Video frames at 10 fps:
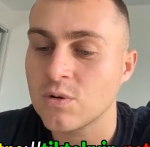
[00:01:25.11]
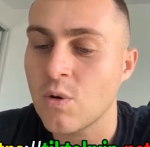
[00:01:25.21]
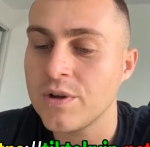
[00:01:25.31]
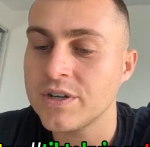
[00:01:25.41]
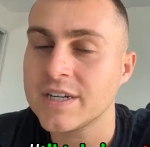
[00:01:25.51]

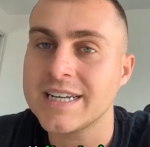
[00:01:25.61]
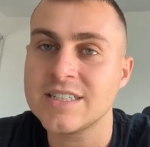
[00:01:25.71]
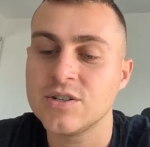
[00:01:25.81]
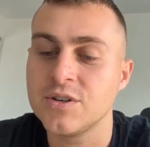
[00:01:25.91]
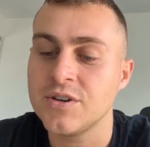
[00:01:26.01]
All you're gonna need
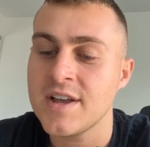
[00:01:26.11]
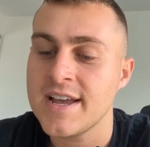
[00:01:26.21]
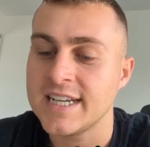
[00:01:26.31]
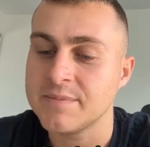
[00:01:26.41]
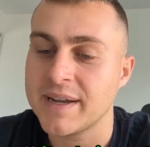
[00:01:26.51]
to do
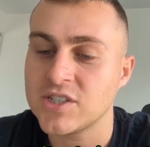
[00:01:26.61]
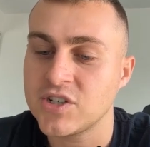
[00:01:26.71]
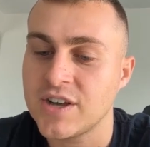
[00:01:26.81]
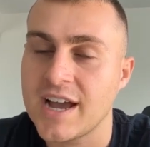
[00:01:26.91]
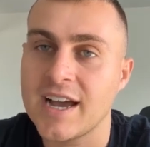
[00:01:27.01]
is make sure
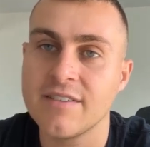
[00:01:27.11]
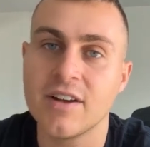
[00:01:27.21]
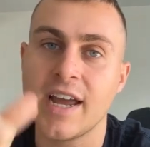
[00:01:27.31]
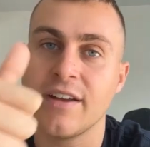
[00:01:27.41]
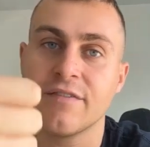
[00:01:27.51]
you have
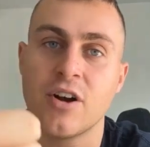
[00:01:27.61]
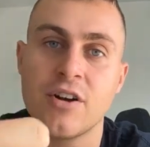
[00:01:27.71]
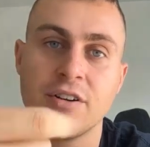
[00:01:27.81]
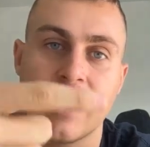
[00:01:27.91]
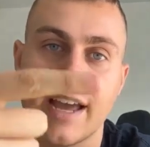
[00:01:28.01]
a
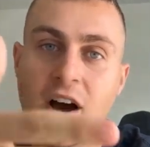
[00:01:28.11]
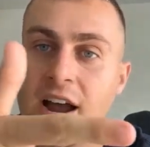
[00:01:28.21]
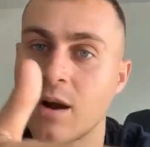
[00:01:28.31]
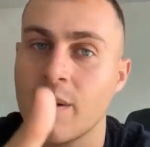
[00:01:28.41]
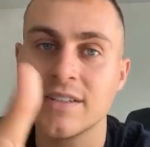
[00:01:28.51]
phone,
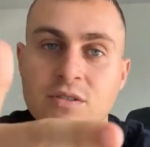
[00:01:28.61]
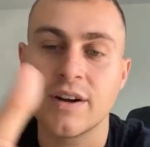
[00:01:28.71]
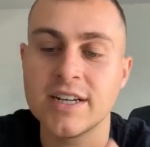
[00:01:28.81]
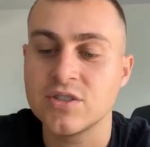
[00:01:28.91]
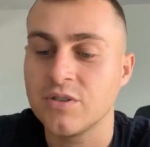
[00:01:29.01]
iOS or
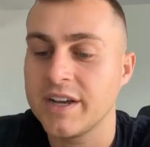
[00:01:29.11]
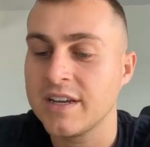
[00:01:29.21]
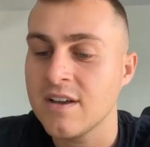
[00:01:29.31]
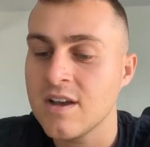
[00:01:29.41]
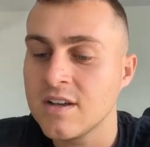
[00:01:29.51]

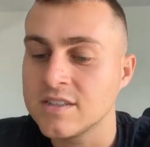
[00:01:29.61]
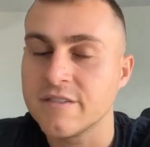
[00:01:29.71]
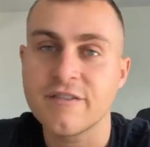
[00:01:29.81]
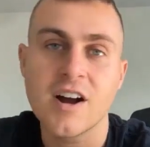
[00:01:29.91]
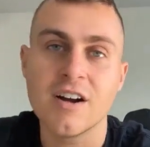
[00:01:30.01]
Android,
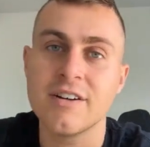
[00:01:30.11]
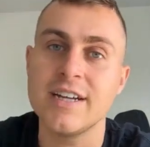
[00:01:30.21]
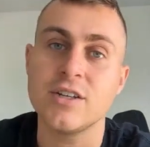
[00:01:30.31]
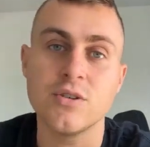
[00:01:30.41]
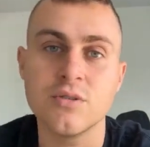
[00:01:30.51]
Safari,
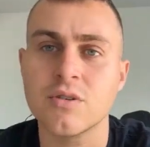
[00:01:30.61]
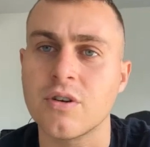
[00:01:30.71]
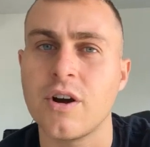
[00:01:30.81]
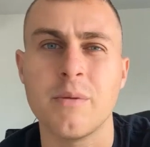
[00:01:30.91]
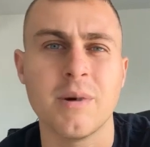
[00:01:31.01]
Google
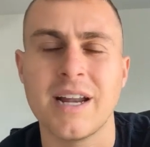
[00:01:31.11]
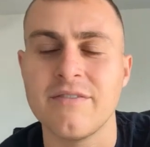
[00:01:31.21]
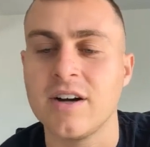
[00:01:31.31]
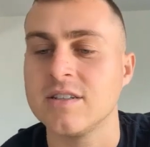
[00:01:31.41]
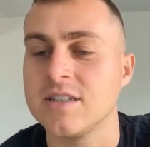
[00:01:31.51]
Chrome,
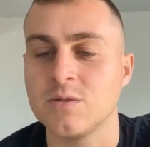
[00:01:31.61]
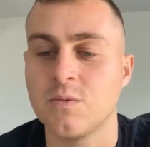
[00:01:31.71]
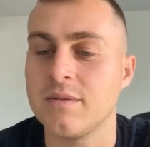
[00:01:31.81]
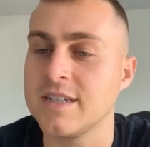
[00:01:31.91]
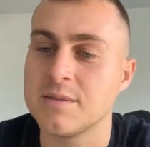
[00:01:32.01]
whatever,
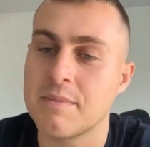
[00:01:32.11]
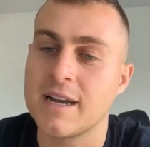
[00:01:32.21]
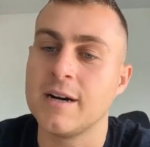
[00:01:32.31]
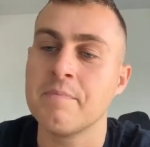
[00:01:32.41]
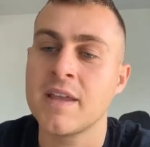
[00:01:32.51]
doesn't
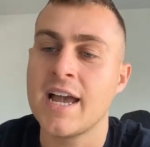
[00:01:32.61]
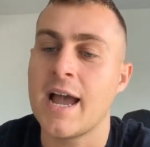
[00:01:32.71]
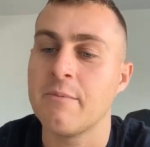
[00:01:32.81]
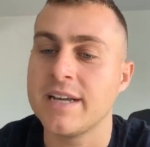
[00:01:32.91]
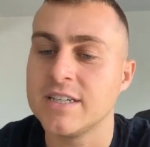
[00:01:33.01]
matter,
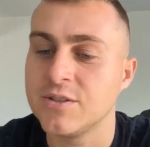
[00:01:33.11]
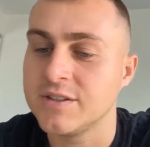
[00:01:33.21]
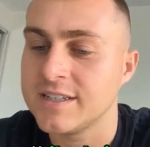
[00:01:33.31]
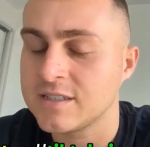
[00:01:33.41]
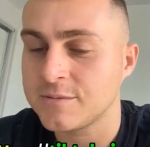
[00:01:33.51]
and we can do
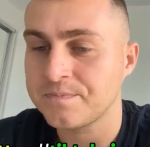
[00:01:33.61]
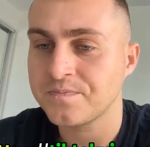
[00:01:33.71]
this.